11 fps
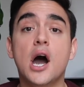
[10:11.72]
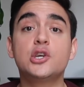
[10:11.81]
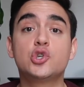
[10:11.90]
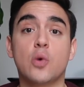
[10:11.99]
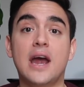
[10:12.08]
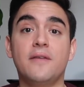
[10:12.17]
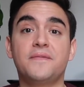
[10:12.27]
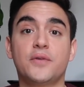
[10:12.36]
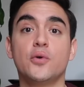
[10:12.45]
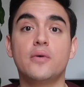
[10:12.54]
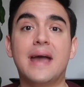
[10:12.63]
A
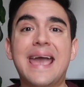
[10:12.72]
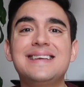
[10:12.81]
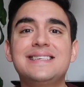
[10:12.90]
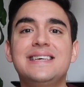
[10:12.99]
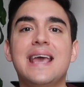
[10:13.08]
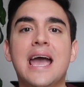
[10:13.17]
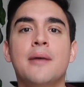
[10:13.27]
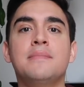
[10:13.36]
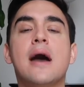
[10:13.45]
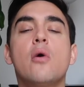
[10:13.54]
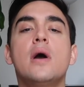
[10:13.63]
drive-through
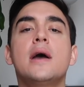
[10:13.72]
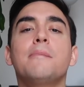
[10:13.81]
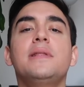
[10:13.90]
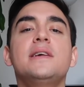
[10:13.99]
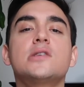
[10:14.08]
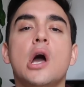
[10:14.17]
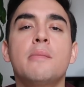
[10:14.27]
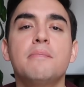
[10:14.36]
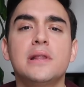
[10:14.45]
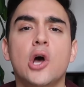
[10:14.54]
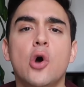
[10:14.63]
ATM. Now, please
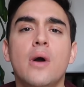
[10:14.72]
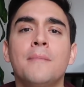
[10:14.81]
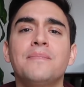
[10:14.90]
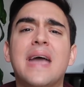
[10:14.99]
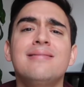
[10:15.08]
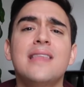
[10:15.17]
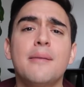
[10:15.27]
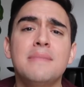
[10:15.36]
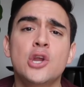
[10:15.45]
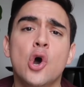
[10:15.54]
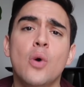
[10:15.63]
comment below and
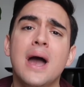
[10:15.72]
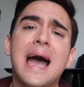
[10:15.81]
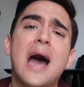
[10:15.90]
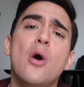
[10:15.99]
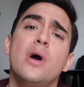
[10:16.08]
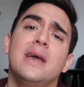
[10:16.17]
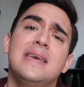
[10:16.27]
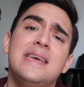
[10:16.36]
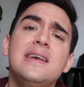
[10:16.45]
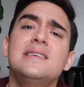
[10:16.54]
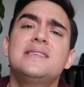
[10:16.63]
let me know how
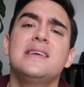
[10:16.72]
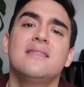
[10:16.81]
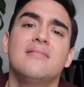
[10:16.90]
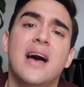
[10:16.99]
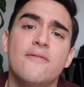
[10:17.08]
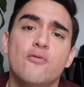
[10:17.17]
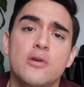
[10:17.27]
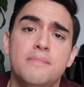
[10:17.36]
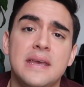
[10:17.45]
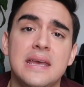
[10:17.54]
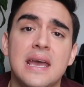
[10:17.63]
easy life
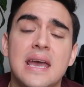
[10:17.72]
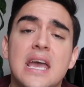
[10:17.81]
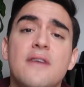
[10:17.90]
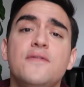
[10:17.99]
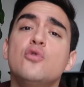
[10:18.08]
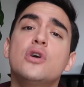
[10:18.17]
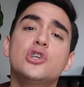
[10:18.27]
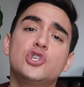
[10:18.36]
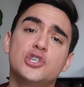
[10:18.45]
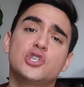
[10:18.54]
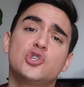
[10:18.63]
would be if you could
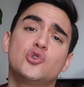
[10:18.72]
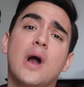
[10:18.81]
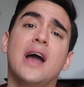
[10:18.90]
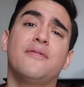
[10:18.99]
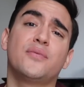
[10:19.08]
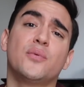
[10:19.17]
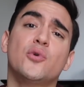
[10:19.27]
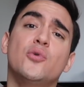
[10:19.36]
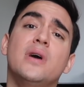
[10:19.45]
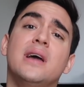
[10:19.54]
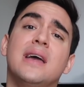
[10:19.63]
just drive
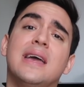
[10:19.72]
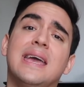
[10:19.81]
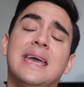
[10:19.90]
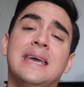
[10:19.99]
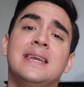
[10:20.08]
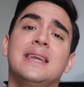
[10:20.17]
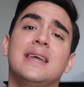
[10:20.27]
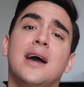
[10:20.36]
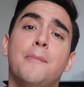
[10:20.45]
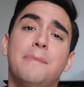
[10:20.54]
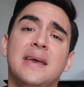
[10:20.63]
through in
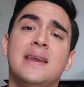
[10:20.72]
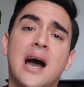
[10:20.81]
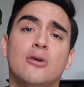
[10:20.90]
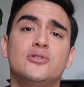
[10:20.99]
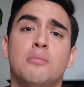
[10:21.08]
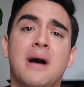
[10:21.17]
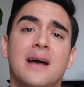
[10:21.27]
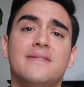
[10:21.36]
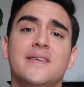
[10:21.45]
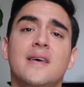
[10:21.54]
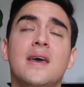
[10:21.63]
a
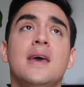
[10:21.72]
pinautomaat.